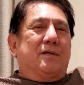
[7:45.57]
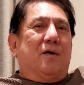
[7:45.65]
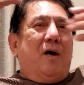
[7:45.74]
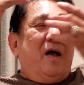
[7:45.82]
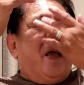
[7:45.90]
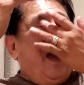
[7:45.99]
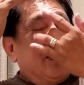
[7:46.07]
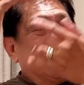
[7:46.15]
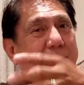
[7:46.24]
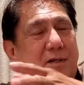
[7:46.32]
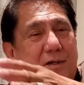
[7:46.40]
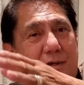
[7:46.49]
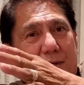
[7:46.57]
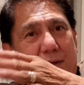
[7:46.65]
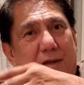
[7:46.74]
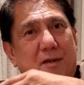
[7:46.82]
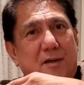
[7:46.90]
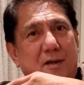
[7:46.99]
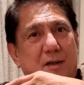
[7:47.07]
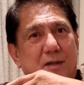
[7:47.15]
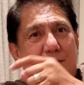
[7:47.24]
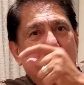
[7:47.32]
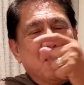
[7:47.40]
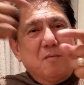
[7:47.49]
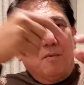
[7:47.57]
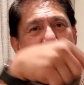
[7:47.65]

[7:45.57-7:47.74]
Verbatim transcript: So I guess he saw